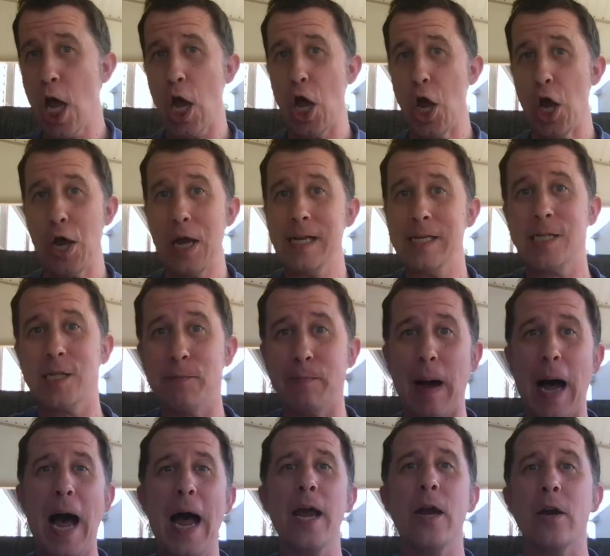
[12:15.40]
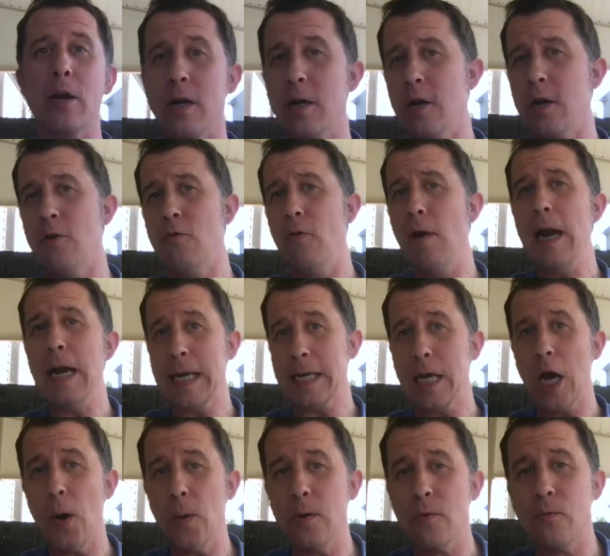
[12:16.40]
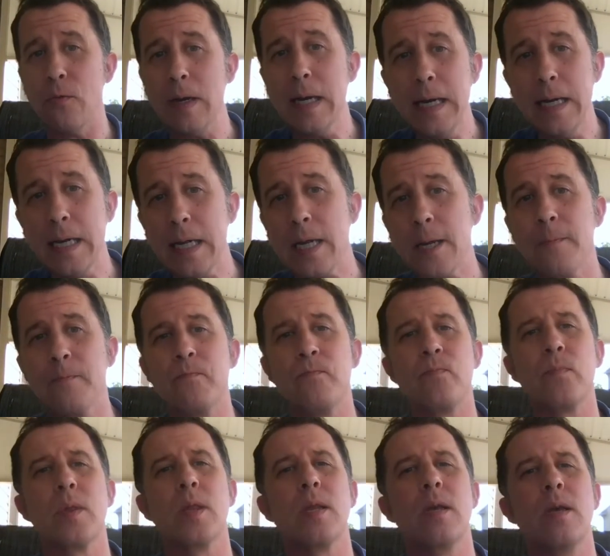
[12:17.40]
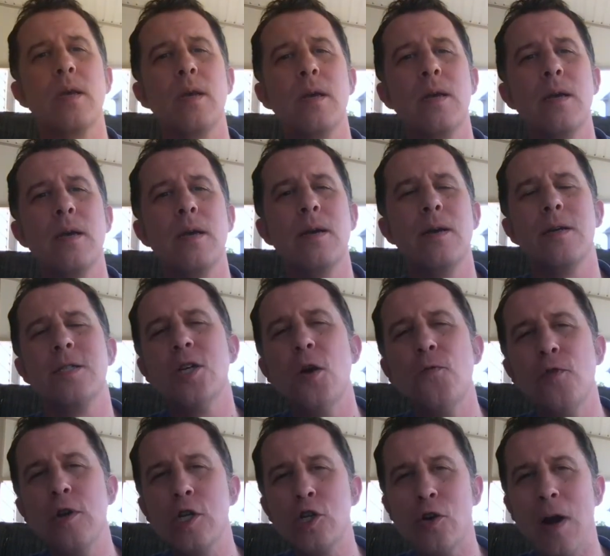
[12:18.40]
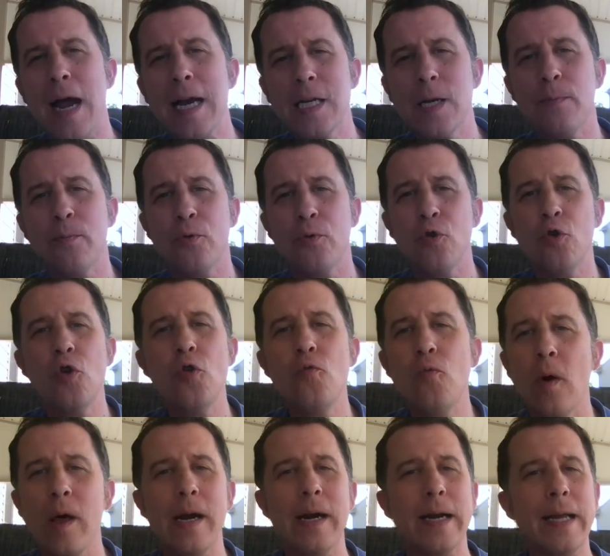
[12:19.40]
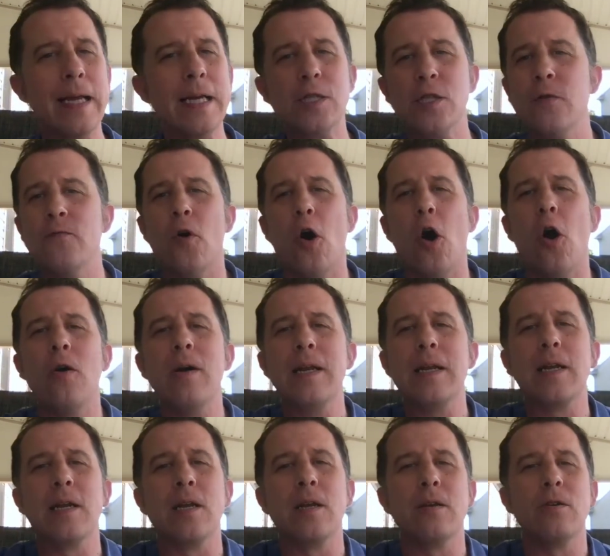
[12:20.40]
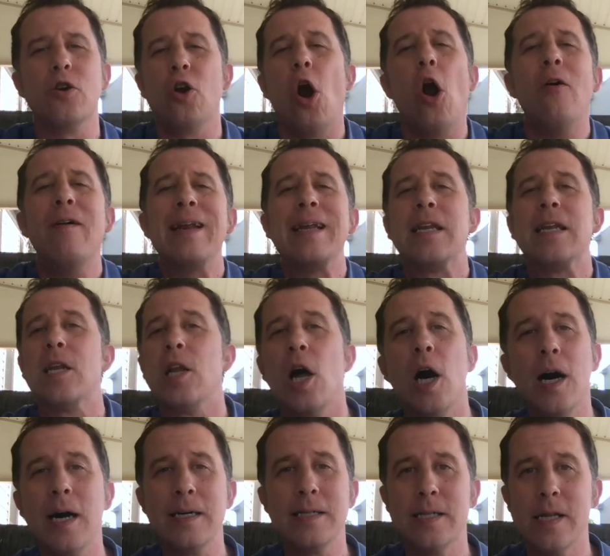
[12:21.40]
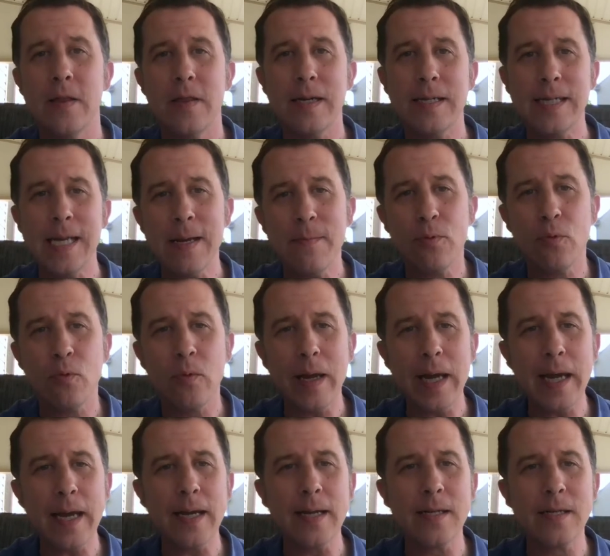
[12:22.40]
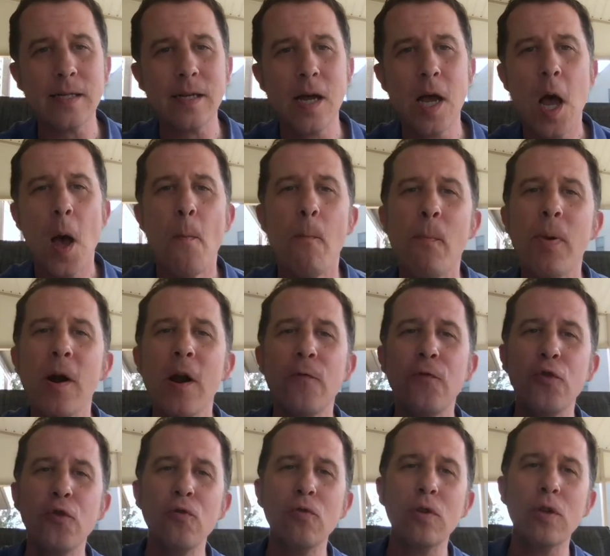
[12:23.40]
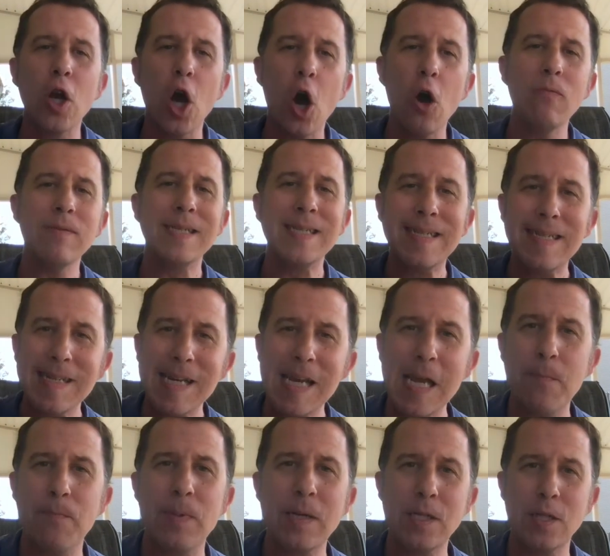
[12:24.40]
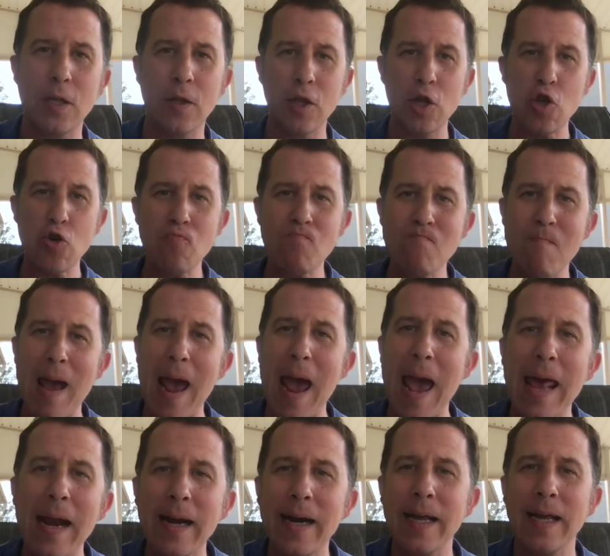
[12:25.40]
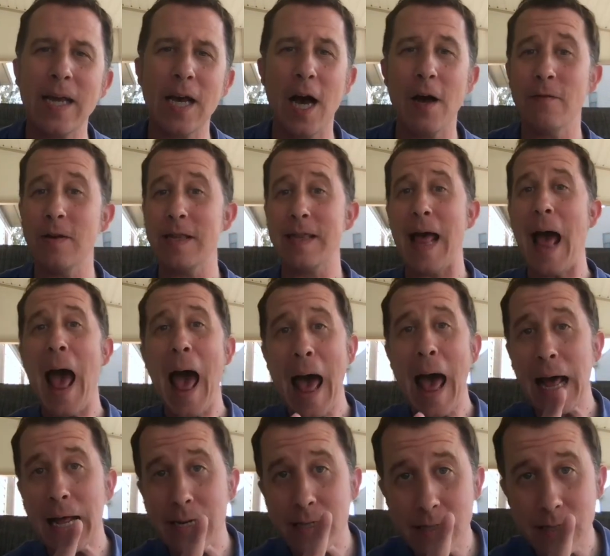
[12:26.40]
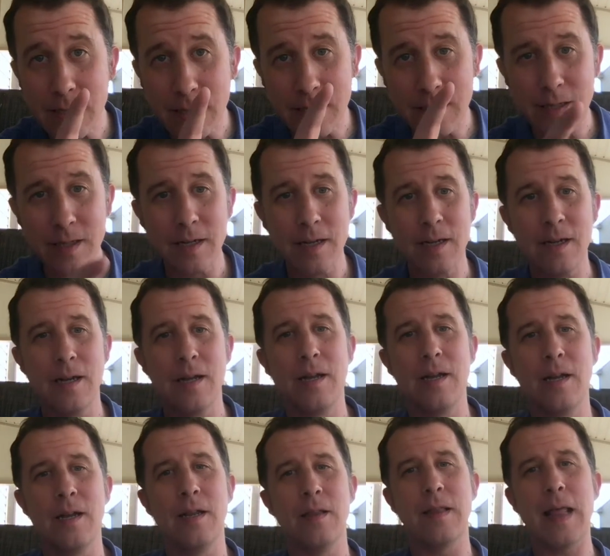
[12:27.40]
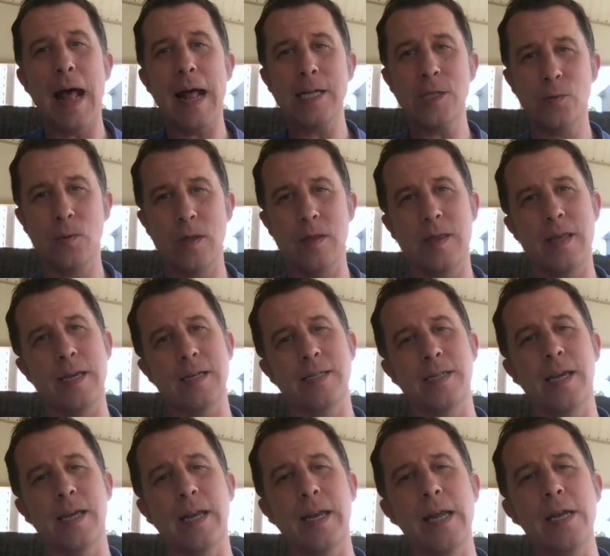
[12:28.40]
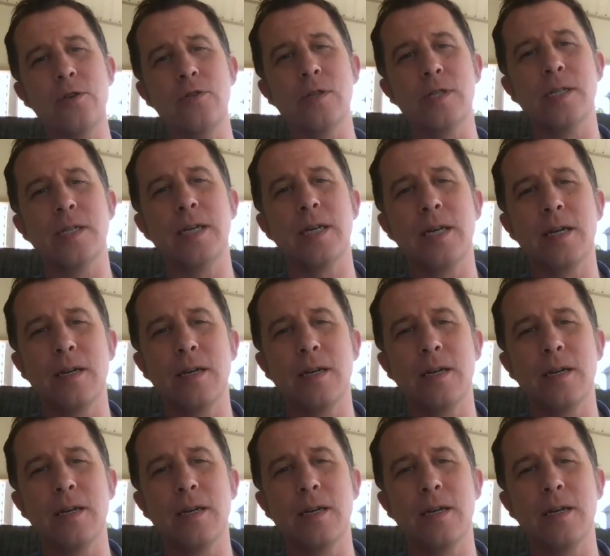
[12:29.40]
Inspired. Really, go and read it. So if you're trying to prove what it is, you're already lost in the deep weeds. But if you go deep into the humanity of it, that's when things get interesting.